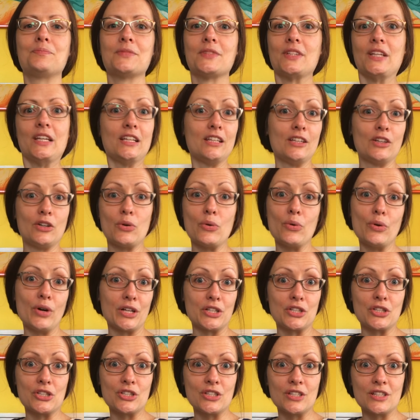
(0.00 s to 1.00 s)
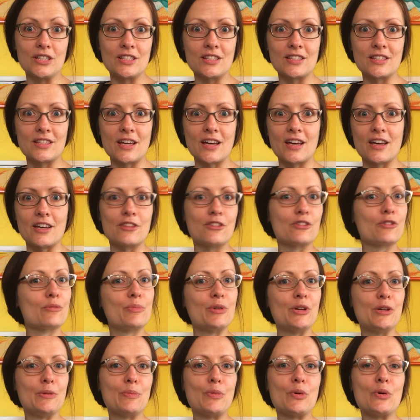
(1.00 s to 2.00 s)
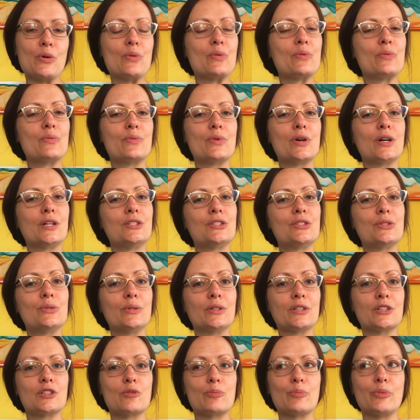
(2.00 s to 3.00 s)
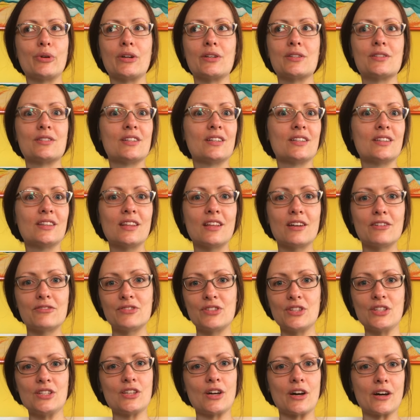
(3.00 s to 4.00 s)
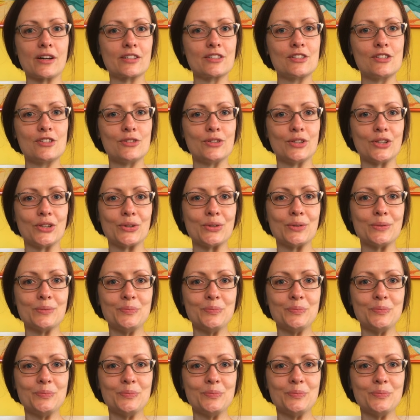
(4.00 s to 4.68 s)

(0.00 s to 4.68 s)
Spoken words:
Any questions that other people want to express, I'd love to talk to you.